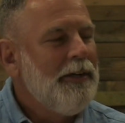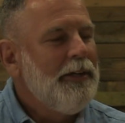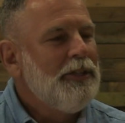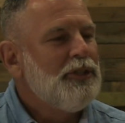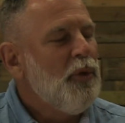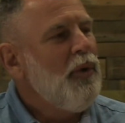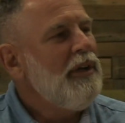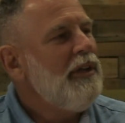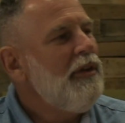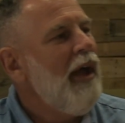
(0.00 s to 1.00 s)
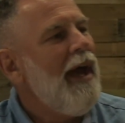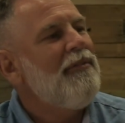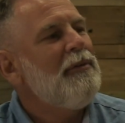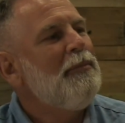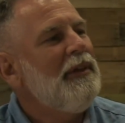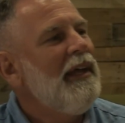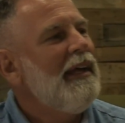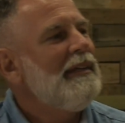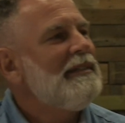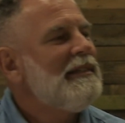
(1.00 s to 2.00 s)
So what do you have in
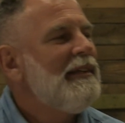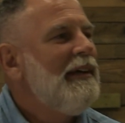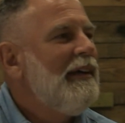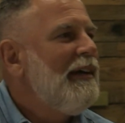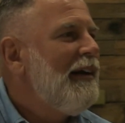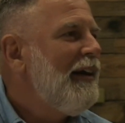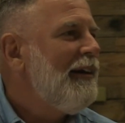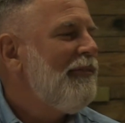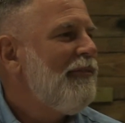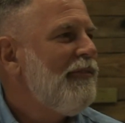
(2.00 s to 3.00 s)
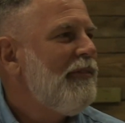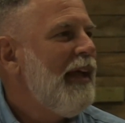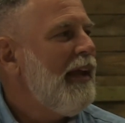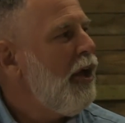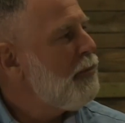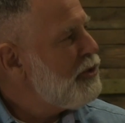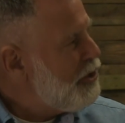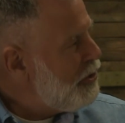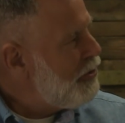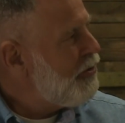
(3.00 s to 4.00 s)
place that helps
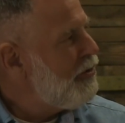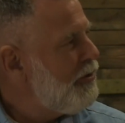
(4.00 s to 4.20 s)
you?